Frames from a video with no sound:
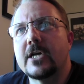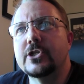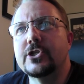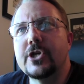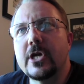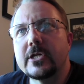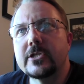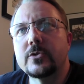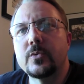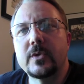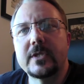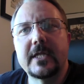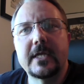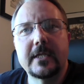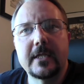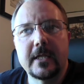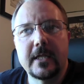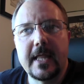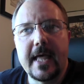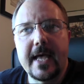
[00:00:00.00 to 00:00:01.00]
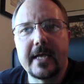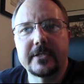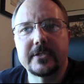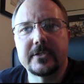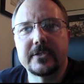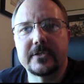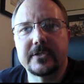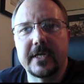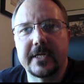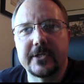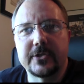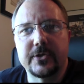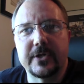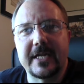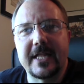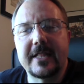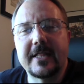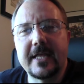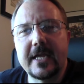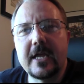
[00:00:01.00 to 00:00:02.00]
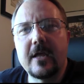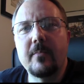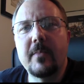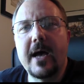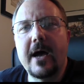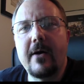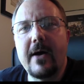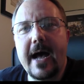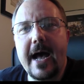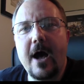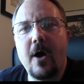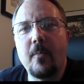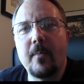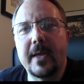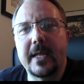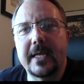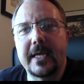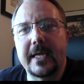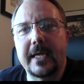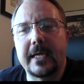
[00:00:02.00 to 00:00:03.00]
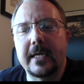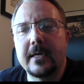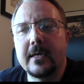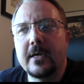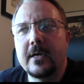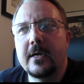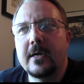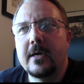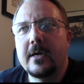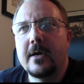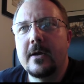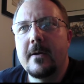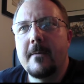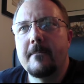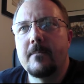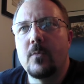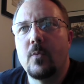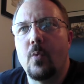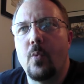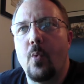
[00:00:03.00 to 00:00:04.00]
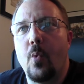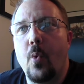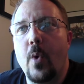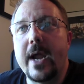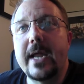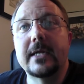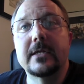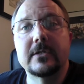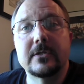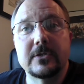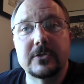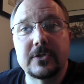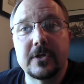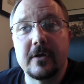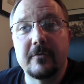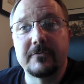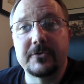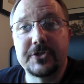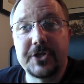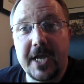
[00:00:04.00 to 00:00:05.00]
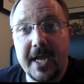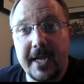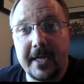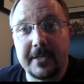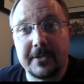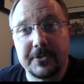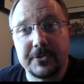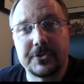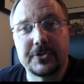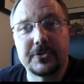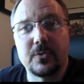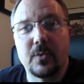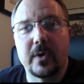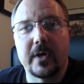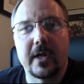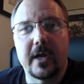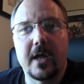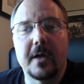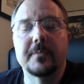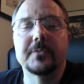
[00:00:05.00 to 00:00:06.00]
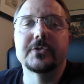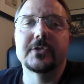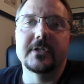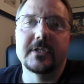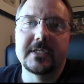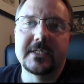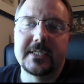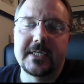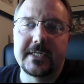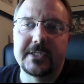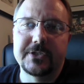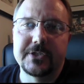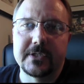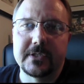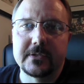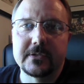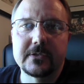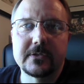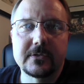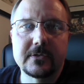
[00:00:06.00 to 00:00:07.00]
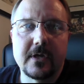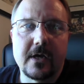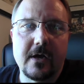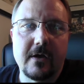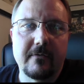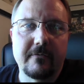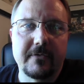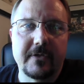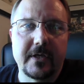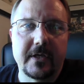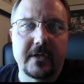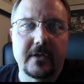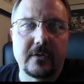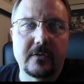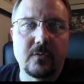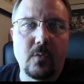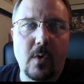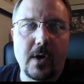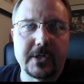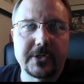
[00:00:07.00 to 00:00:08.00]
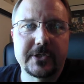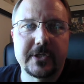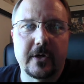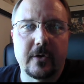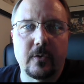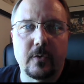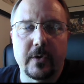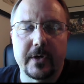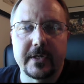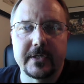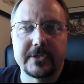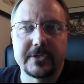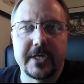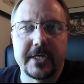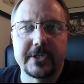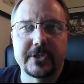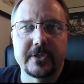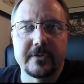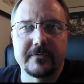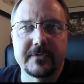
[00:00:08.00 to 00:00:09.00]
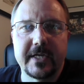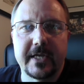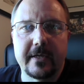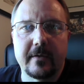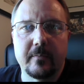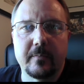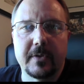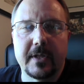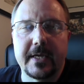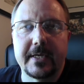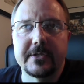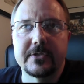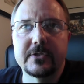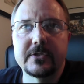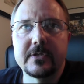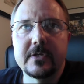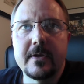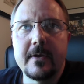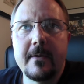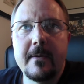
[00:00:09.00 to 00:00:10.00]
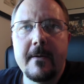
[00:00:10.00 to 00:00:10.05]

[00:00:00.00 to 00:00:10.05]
Just within the last century, think about how many winds of change when it comes to the teachings of the Watchtower organization have taken place.